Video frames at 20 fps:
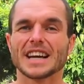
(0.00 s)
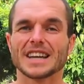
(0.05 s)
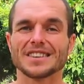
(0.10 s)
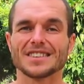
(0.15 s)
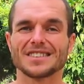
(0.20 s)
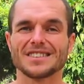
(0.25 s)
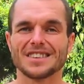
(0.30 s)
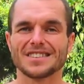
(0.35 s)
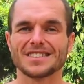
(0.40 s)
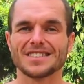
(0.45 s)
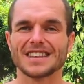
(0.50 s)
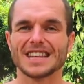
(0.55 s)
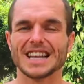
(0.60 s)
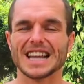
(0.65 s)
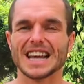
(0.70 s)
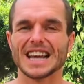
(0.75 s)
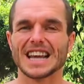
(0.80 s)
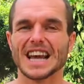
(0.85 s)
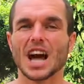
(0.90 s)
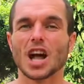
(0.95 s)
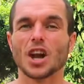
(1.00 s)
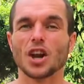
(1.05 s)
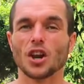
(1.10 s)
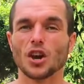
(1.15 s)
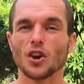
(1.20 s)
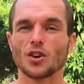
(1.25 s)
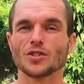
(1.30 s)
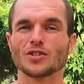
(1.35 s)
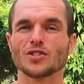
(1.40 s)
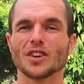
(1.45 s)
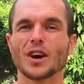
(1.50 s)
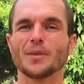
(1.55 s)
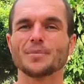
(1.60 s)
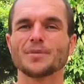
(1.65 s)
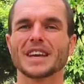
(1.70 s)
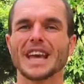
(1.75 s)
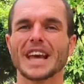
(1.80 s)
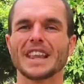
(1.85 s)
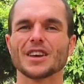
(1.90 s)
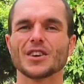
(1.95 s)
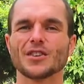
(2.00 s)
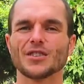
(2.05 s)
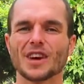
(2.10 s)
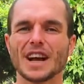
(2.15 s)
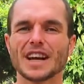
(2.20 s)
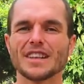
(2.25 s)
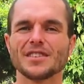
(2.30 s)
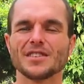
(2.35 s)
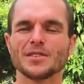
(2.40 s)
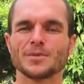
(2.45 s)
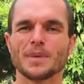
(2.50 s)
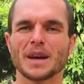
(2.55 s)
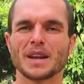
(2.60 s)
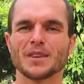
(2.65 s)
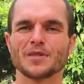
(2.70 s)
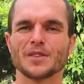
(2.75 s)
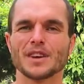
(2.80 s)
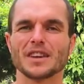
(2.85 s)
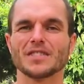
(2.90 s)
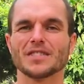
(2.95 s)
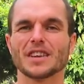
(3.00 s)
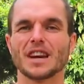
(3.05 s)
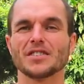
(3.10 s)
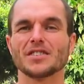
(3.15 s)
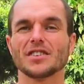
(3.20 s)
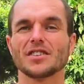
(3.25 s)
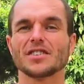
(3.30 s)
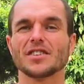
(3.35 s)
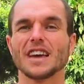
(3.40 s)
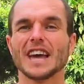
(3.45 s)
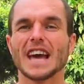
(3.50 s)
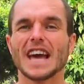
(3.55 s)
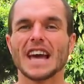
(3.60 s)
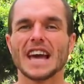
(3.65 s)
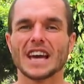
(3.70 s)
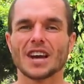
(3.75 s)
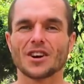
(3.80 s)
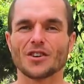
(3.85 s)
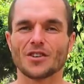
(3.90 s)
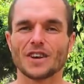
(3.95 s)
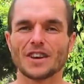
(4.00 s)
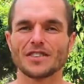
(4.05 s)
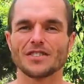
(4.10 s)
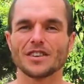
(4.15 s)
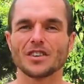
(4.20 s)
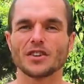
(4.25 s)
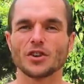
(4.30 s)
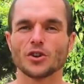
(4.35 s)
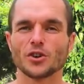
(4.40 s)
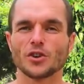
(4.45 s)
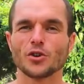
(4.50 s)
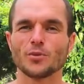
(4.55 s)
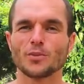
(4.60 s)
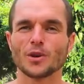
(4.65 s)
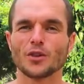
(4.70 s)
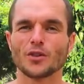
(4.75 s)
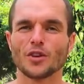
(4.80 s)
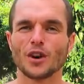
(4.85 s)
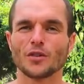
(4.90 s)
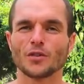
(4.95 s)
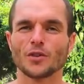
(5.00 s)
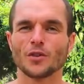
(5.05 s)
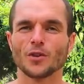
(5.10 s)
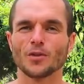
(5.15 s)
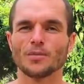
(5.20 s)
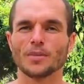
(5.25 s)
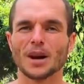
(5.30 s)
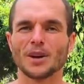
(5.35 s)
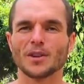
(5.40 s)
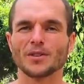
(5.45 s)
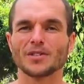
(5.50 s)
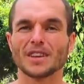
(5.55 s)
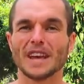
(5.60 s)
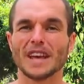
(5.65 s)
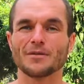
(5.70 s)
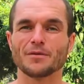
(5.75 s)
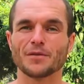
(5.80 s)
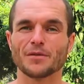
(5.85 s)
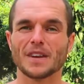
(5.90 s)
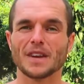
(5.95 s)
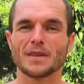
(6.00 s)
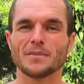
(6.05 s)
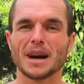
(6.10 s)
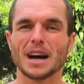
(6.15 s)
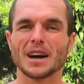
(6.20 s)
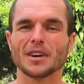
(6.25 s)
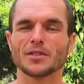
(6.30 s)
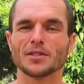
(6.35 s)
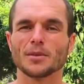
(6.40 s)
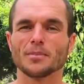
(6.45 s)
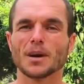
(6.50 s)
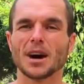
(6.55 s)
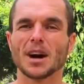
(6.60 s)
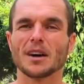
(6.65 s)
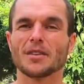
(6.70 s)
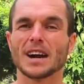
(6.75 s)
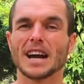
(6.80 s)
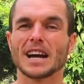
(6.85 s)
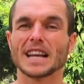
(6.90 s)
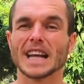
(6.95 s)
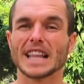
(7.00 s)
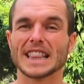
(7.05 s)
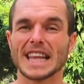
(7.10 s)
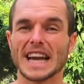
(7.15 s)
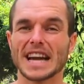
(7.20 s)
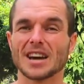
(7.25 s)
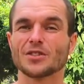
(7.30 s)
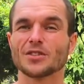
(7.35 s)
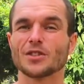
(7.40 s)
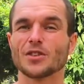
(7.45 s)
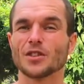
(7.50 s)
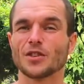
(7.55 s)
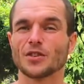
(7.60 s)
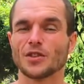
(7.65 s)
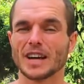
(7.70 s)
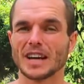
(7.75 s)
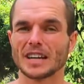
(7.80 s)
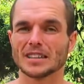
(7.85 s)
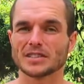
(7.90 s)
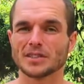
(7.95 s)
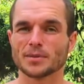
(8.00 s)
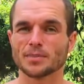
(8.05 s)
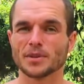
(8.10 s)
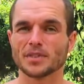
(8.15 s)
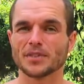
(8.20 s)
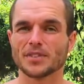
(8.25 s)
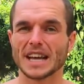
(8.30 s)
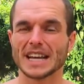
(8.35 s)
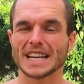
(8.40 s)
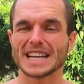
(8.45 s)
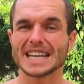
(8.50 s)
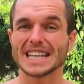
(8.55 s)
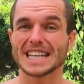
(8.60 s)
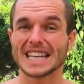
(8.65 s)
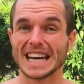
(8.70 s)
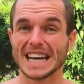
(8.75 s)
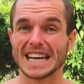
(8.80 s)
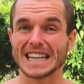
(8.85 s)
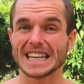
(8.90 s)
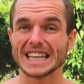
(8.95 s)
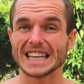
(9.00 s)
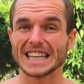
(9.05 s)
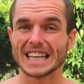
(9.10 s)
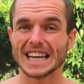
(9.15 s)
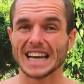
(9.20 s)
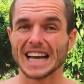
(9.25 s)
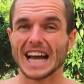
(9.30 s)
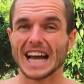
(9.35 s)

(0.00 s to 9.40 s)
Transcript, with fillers: consistently long term to get the greatest benefits such as increasing your human growth hormones in females by around 1300% daily